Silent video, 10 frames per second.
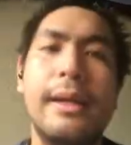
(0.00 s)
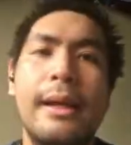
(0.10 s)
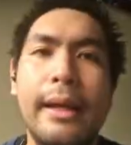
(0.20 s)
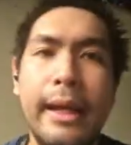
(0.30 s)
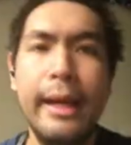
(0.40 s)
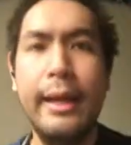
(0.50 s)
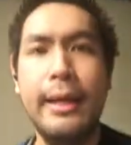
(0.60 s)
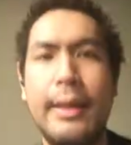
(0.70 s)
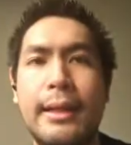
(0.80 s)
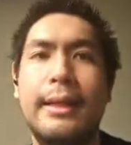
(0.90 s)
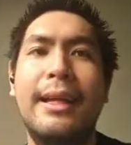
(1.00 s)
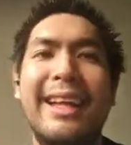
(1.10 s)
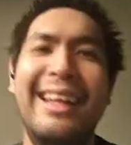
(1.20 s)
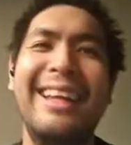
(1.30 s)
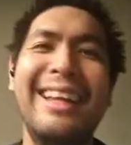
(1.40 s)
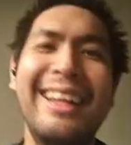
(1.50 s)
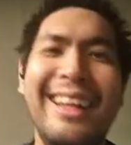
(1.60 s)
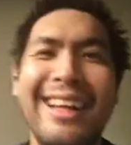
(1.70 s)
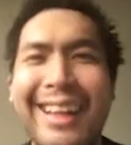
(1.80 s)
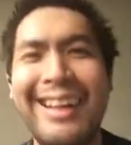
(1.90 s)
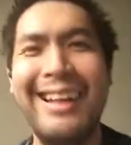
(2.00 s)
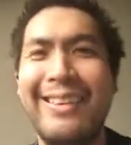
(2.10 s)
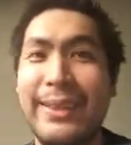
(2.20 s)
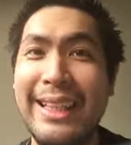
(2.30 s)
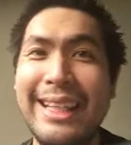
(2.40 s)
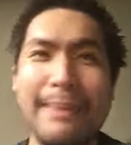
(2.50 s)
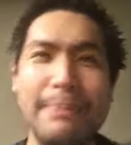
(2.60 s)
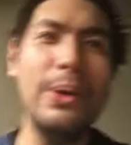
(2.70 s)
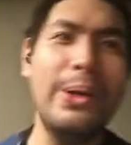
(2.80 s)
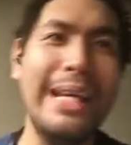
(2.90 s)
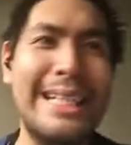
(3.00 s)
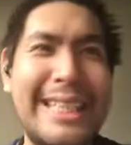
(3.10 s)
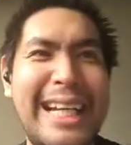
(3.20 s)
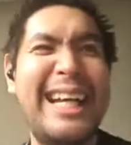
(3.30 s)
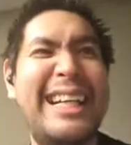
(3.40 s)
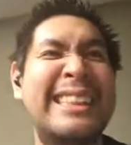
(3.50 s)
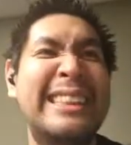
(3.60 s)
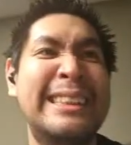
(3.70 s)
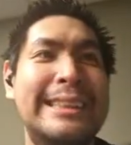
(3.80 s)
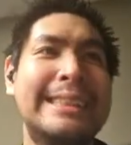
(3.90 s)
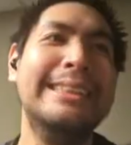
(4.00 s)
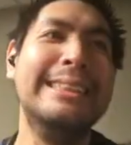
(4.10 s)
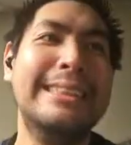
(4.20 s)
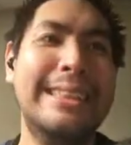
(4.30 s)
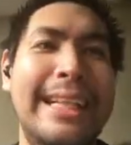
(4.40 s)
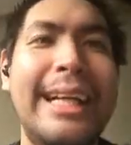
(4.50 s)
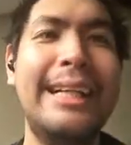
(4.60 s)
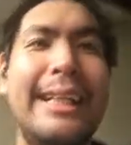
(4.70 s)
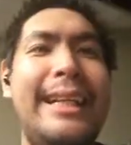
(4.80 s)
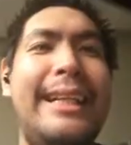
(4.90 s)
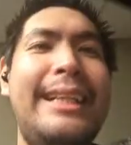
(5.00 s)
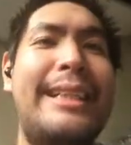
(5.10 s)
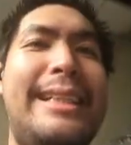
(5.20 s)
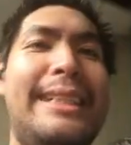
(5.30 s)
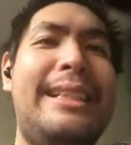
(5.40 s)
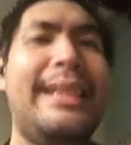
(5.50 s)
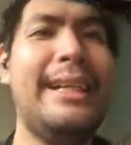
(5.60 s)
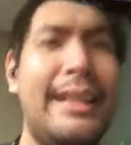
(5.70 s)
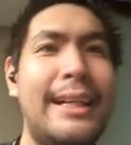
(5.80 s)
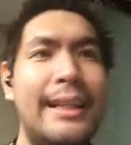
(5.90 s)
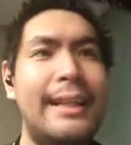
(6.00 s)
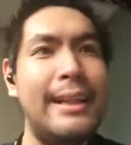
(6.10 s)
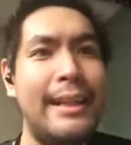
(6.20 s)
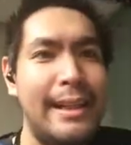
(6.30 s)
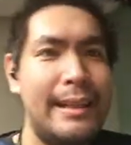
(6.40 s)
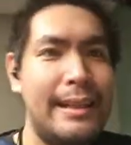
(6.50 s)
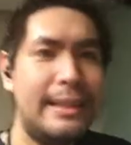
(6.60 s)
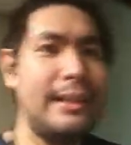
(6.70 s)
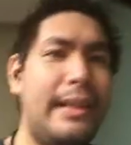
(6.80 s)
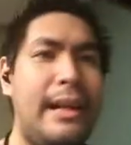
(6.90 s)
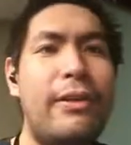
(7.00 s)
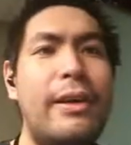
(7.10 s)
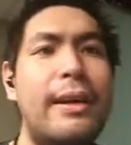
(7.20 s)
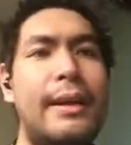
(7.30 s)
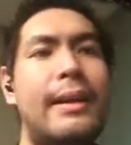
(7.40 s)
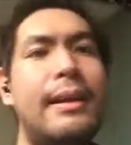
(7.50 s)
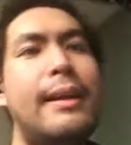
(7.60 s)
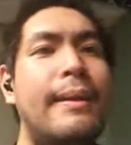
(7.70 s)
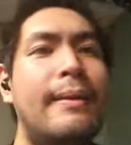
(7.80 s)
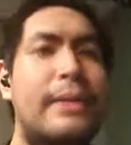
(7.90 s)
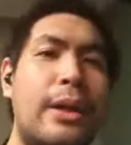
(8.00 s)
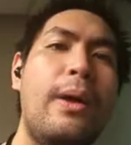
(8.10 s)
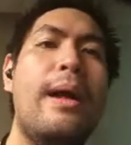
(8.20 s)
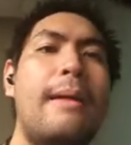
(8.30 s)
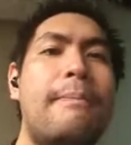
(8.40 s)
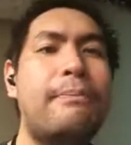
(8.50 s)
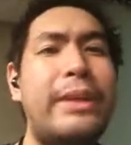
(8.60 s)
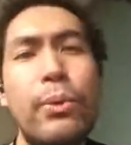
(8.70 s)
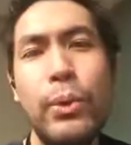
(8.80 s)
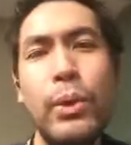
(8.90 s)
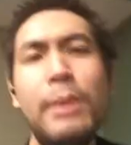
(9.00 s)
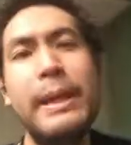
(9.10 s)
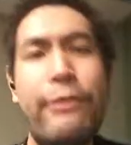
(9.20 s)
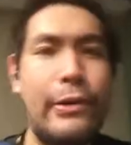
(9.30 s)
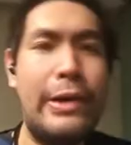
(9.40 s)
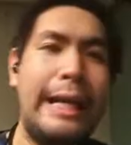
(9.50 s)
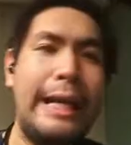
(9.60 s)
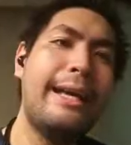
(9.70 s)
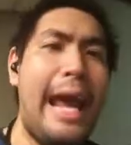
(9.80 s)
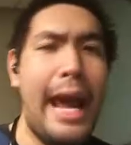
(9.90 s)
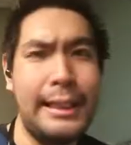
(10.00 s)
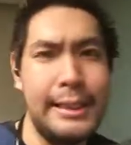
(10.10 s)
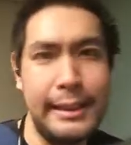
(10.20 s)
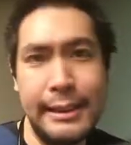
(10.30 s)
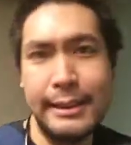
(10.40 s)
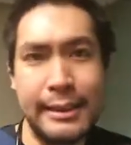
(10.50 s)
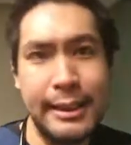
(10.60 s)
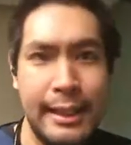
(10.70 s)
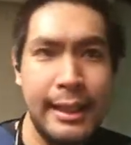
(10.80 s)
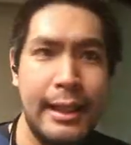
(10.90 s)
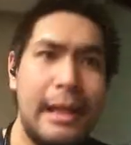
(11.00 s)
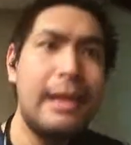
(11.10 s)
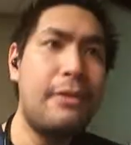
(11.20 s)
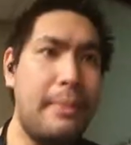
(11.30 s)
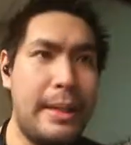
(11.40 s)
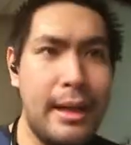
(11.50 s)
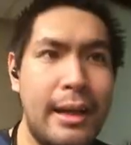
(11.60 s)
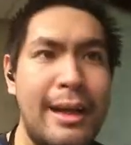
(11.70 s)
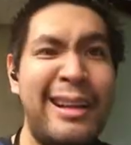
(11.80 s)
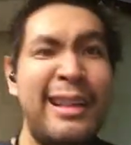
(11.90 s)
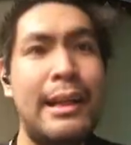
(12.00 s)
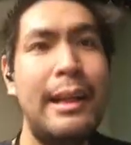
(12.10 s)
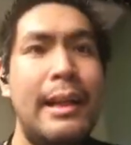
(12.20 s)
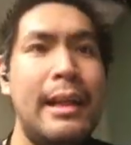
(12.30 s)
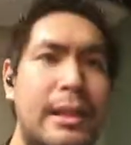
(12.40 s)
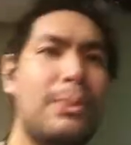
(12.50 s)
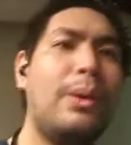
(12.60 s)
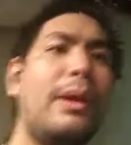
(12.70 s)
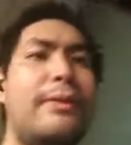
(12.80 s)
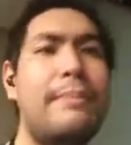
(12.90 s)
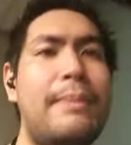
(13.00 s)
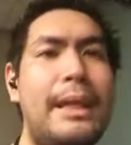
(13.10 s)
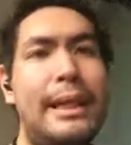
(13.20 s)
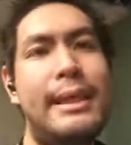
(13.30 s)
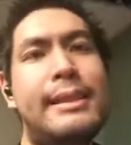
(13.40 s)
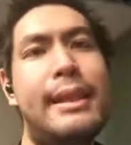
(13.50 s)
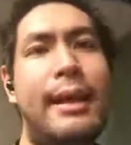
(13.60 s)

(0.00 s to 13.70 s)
Yeah. We did it, boys. Yeah, I think this is good enough. So there will be freak accidents from here. So one of them is